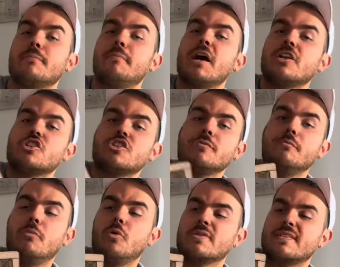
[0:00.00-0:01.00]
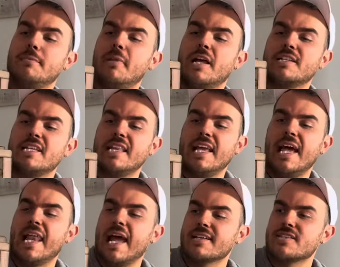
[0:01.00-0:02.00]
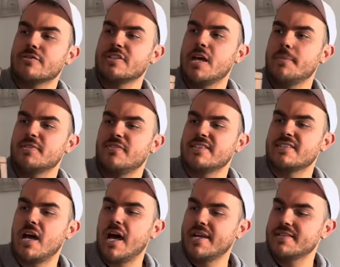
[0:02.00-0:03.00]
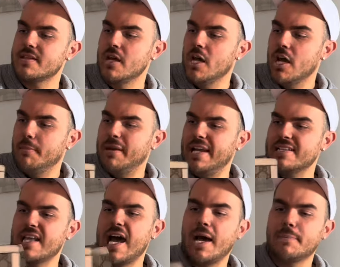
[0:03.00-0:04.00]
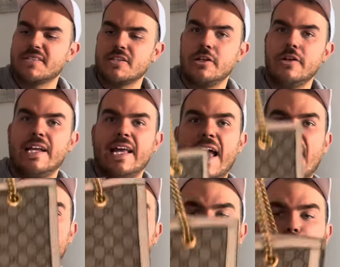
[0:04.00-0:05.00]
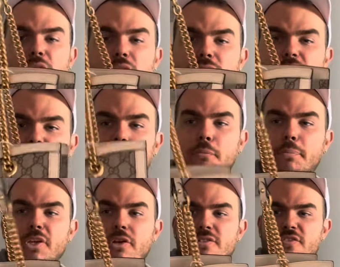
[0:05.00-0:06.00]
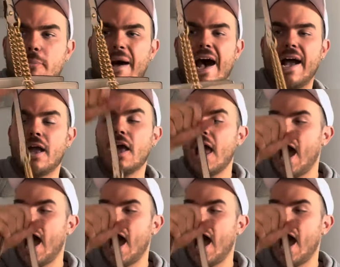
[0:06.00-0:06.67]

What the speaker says: much more similar to the Alexa in terms of its size, but it is absolutely a beautiful, beautiful bag.